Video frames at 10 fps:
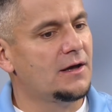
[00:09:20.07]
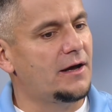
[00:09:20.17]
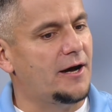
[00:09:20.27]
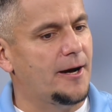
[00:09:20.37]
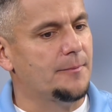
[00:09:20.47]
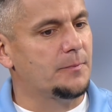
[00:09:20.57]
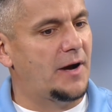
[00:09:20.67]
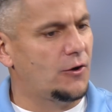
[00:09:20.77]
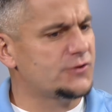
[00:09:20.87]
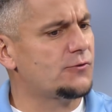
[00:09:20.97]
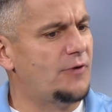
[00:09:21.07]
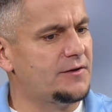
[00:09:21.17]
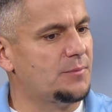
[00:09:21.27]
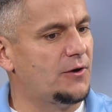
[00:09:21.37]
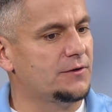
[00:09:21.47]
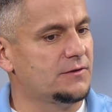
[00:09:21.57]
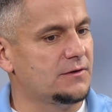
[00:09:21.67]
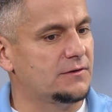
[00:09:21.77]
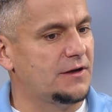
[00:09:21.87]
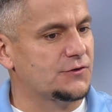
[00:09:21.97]
Um, I also read about
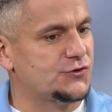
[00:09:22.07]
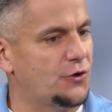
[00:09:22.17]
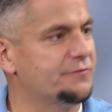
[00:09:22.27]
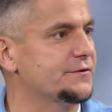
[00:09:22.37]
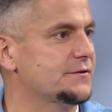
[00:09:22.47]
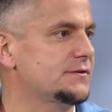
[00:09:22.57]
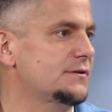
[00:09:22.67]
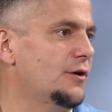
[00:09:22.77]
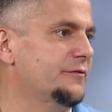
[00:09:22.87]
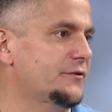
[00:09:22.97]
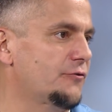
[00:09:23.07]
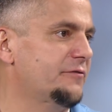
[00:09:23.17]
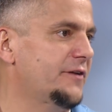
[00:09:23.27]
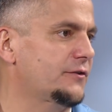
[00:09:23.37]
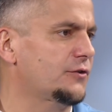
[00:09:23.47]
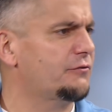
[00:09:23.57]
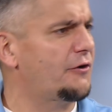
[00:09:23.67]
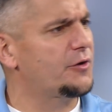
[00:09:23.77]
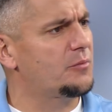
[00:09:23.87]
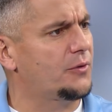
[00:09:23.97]
uh, that the surface of the reflector is
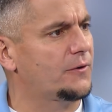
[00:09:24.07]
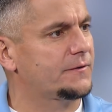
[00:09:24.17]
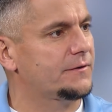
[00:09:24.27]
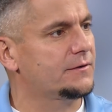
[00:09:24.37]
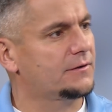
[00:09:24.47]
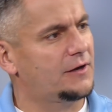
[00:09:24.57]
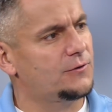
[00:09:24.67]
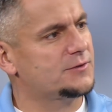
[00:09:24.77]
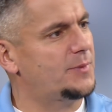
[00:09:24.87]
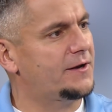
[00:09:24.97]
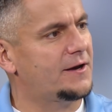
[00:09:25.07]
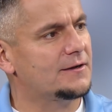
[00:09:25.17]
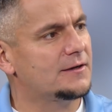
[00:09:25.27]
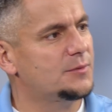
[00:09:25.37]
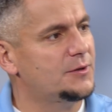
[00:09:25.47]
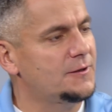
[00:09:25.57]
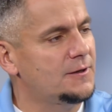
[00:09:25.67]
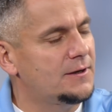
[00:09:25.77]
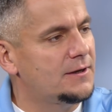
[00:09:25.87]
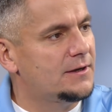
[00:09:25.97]
very important. Can you explain that a little bit?
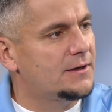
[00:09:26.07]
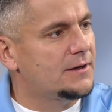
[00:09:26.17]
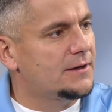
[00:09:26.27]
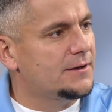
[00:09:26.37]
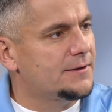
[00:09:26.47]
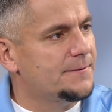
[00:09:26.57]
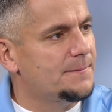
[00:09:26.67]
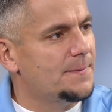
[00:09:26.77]
Yes, the surface is